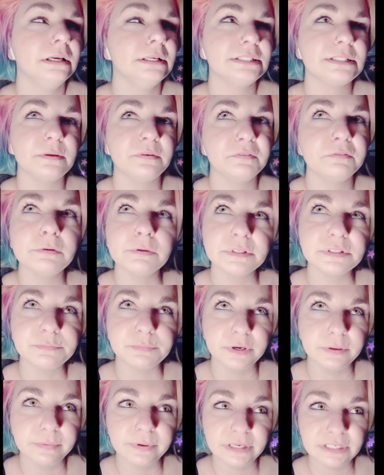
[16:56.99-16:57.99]
Some of it was
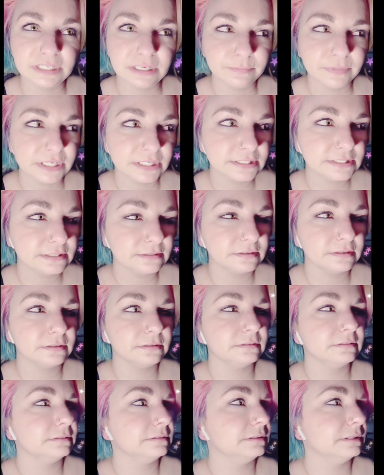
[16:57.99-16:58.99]
pre-pandemic, so
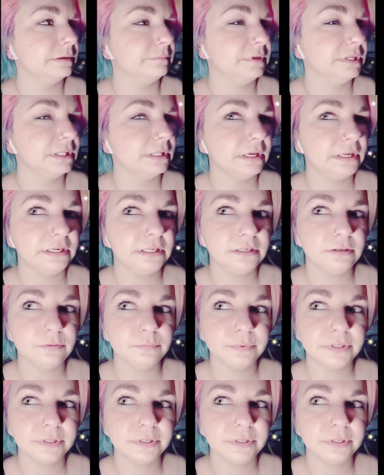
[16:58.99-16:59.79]
don't let me lie to you.